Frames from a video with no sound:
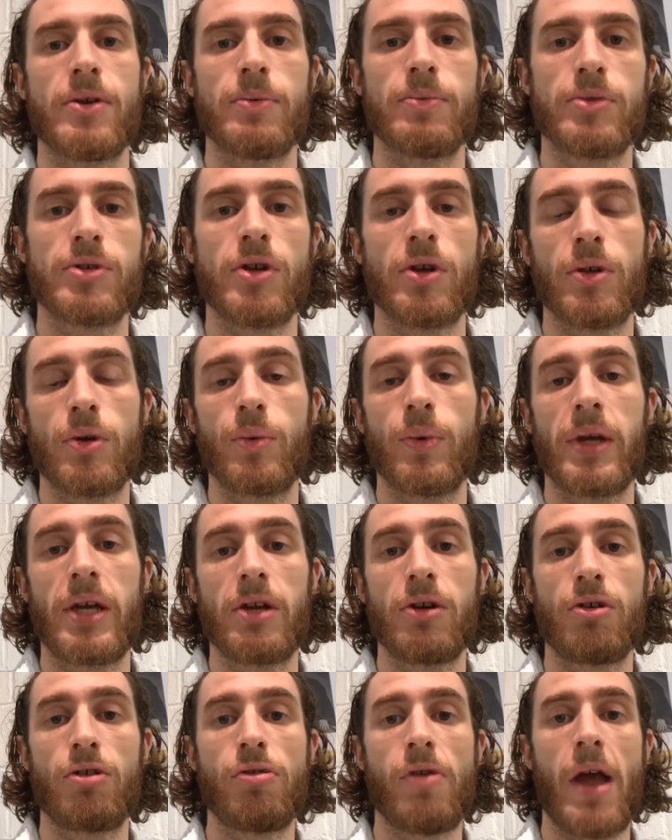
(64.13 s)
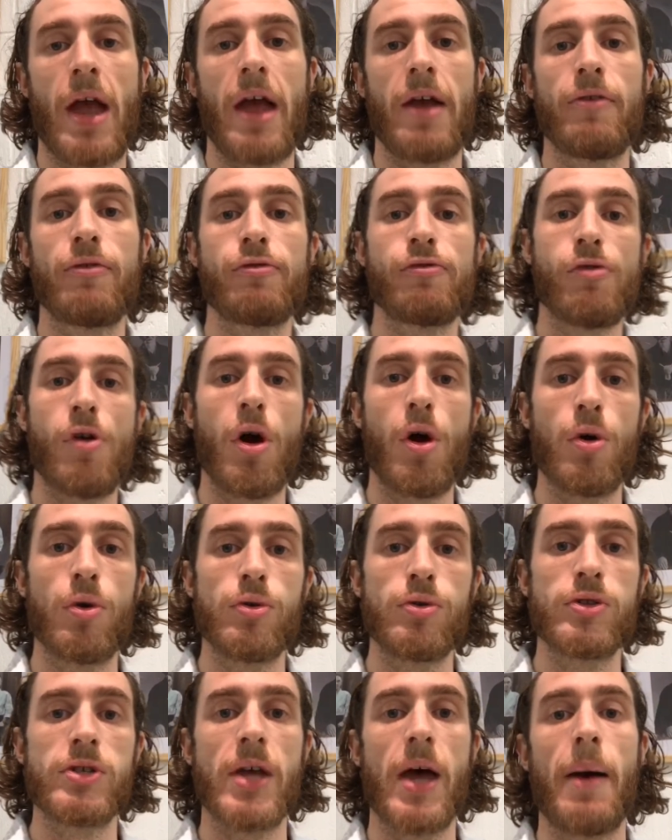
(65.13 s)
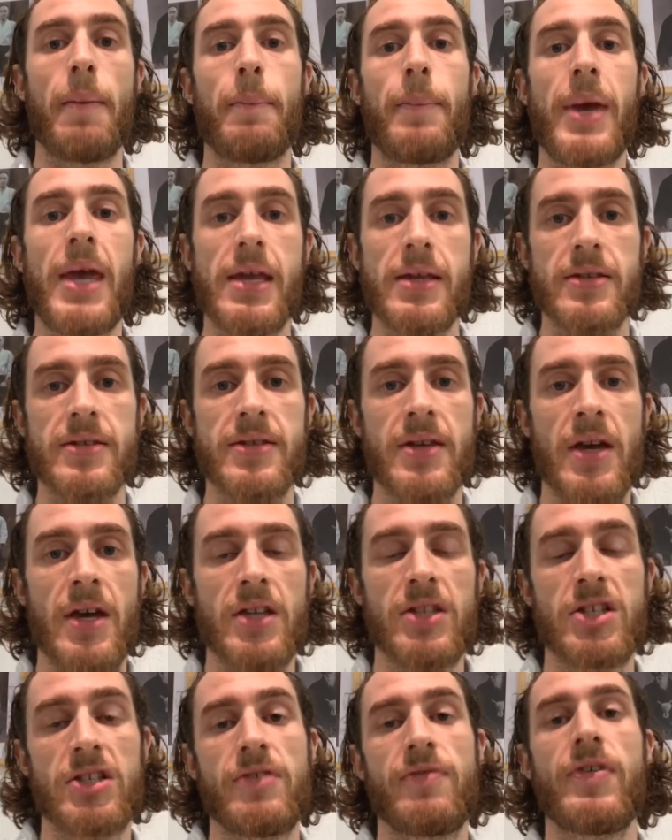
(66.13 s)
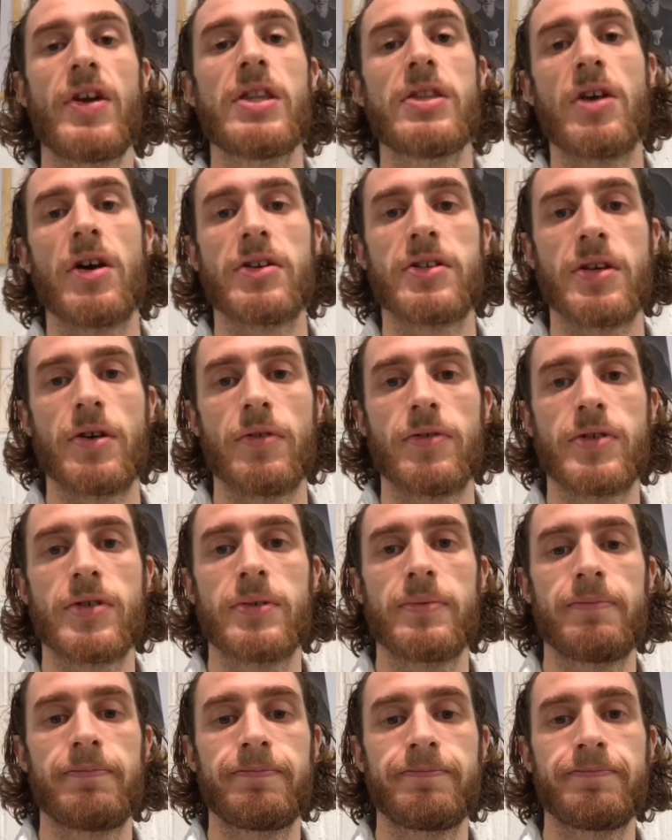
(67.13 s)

them so that we can create throws and pins to defend ourselves.